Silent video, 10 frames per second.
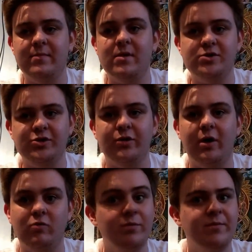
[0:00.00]
Soon
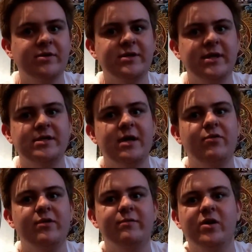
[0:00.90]
I will be busting into that
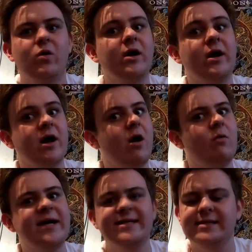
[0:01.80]
point 0.3 coil, and I can't
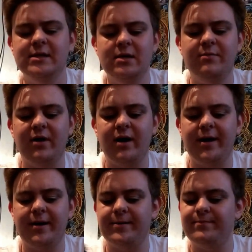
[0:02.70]
wait. But
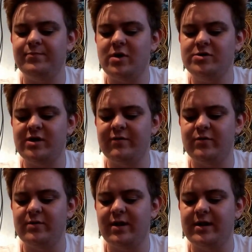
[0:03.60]
I'll just give
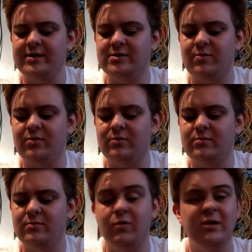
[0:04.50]
you an example
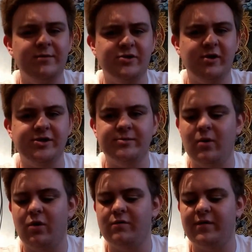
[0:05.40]
or a demonstration
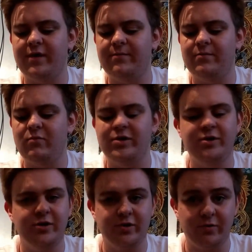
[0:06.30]
of what you
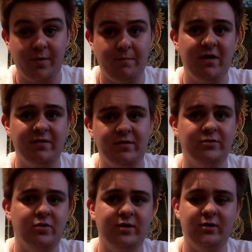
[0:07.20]
can do on a
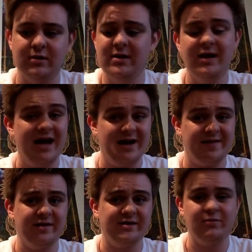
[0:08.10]
month-old coil at
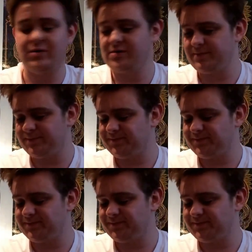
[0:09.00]
30 watts.